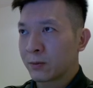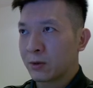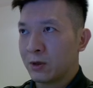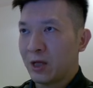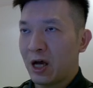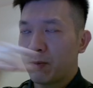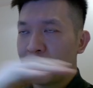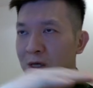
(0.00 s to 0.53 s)

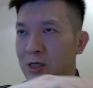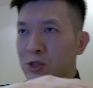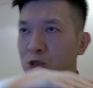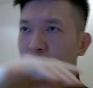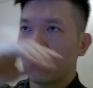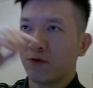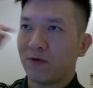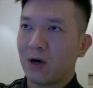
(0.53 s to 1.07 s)
That means
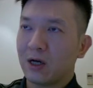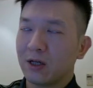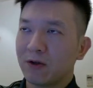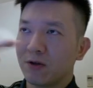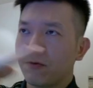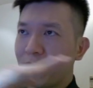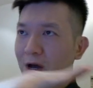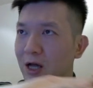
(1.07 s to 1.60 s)
you're finding
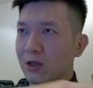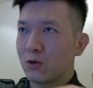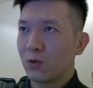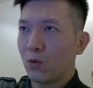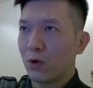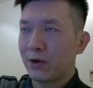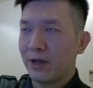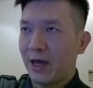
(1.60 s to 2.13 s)
the value
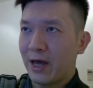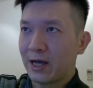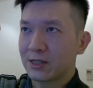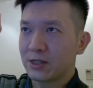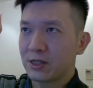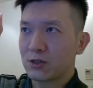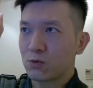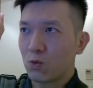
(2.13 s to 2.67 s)
when x
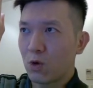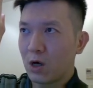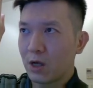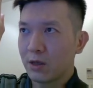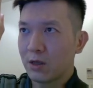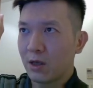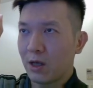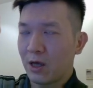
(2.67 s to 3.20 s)
is
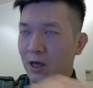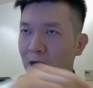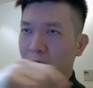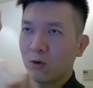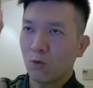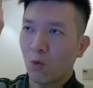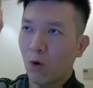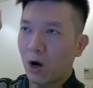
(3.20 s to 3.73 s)
1
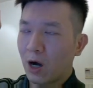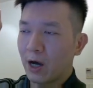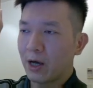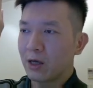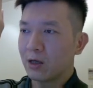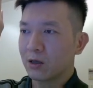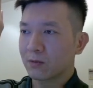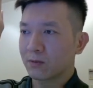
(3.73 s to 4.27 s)
and
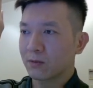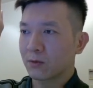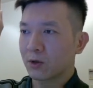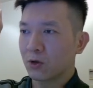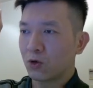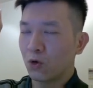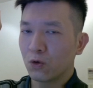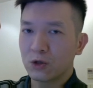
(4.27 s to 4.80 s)
y
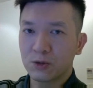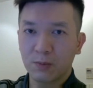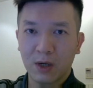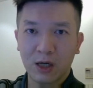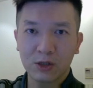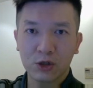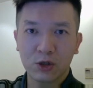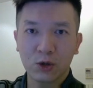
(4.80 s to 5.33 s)

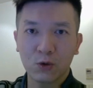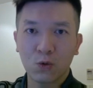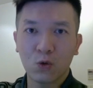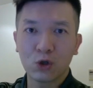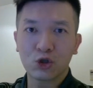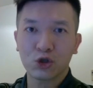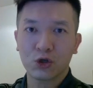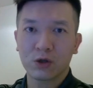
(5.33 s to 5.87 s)
corresponds to
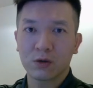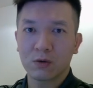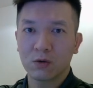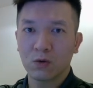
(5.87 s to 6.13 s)
which